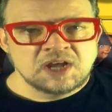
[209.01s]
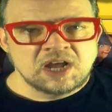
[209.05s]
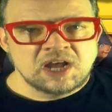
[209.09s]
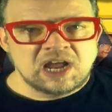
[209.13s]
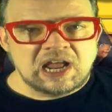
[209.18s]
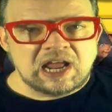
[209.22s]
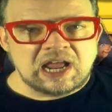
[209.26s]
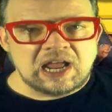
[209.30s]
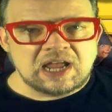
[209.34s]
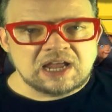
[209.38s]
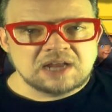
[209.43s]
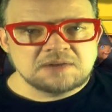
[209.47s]

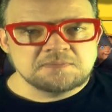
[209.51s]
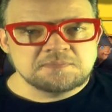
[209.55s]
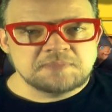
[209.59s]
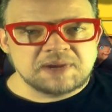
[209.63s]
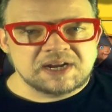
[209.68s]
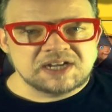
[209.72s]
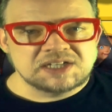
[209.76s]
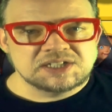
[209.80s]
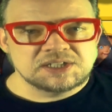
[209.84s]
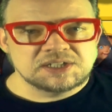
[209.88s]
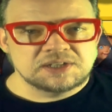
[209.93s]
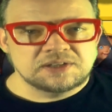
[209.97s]
and
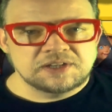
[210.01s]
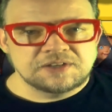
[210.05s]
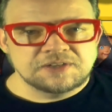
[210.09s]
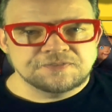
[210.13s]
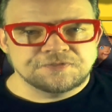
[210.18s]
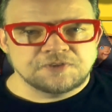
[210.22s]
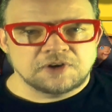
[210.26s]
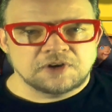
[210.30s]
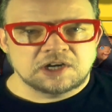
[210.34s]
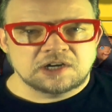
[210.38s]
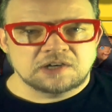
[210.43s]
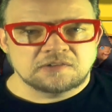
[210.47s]
basically
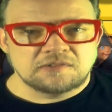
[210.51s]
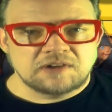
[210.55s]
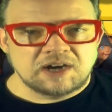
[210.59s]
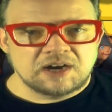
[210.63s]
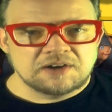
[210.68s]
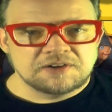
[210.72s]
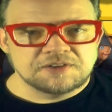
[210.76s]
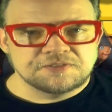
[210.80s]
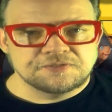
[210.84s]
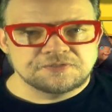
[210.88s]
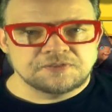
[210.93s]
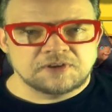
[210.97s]
fuck around
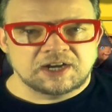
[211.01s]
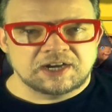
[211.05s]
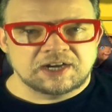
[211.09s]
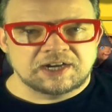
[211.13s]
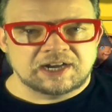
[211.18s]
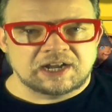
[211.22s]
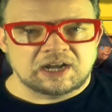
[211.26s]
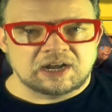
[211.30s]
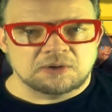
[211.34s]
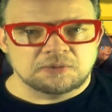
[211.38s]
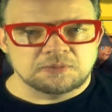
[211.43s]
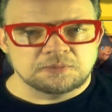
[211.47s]
and find
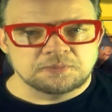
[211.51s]
out.